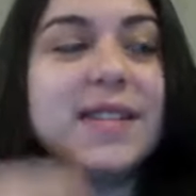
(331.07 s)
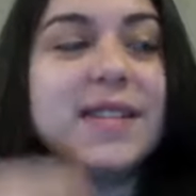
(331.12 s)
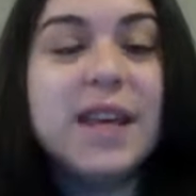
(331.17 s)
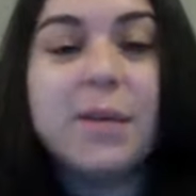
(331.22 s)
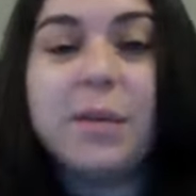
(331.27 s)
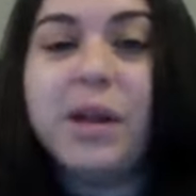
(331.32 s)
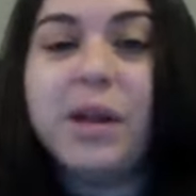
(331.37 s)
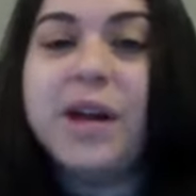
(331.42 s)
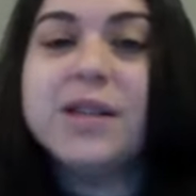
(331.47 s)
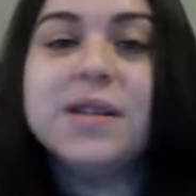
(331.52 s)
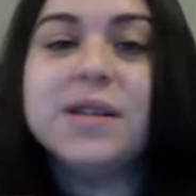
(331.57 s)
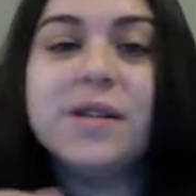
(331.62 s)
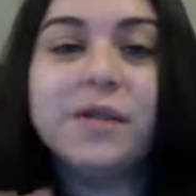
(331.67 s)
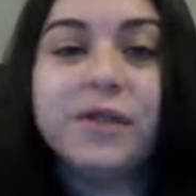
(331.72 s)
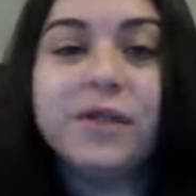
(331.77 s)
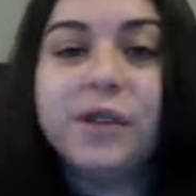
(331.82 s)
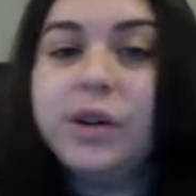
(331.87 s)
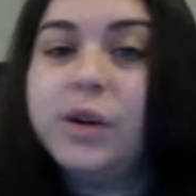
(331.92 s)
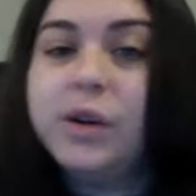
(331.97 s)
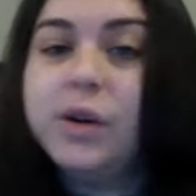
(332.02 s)
seamless
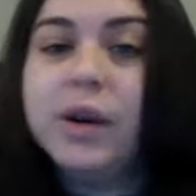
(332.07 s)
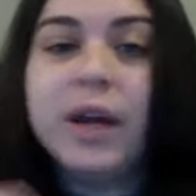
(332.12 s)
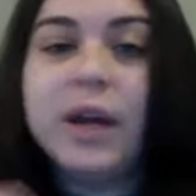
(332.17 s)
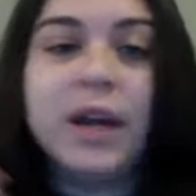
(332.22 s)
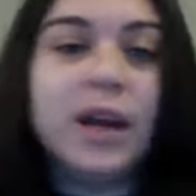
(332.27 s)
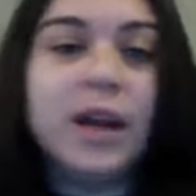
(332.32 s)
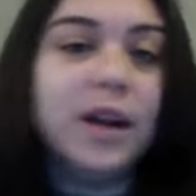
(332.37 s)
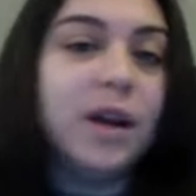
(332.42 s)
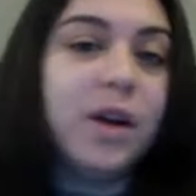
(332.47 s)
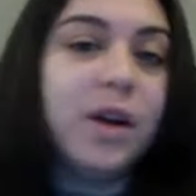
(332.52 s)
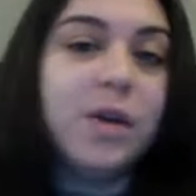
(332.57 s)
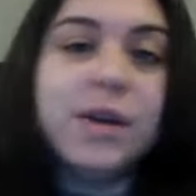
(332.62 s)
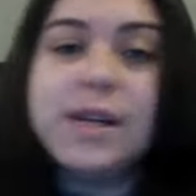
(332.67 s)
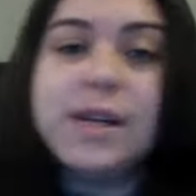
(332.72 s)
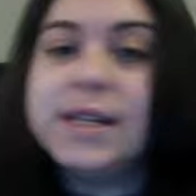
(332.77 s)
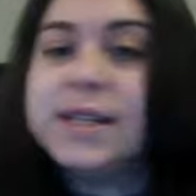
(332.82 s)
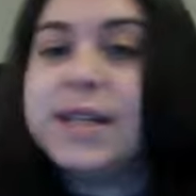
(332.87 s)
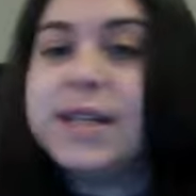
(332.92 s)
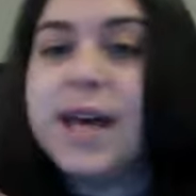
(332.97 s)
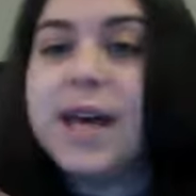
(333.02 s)
and fluid and
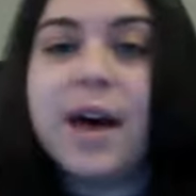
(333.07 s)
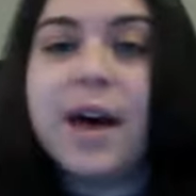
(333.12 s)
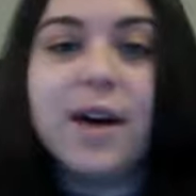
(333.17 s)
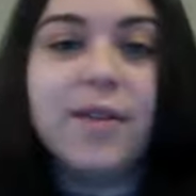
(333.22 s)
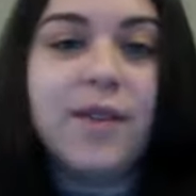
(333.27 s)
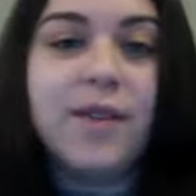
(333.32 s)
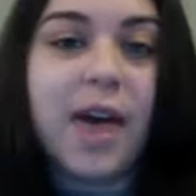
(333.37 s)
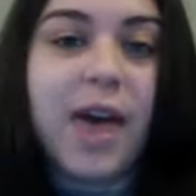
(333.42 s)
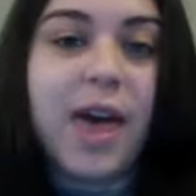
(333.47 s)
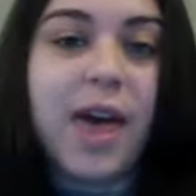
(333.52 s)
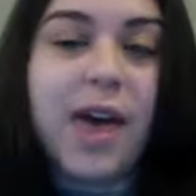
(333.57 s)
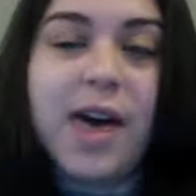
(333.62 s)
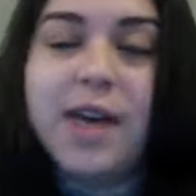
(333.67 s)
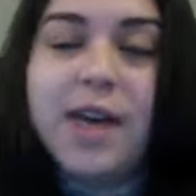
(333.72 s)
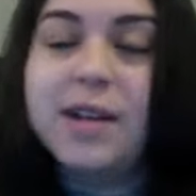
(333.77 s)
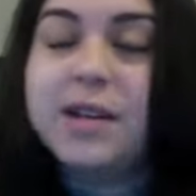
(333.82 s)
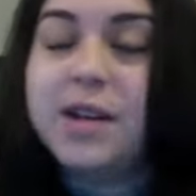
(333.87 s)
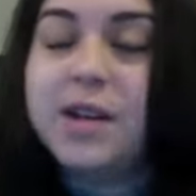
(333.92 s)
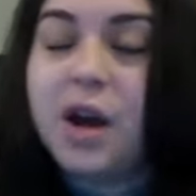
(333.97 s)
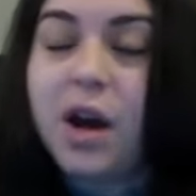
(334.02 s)
cohesive
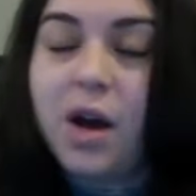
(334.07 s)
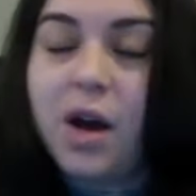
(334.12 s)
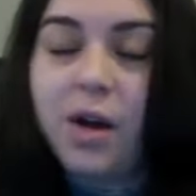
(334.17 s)
and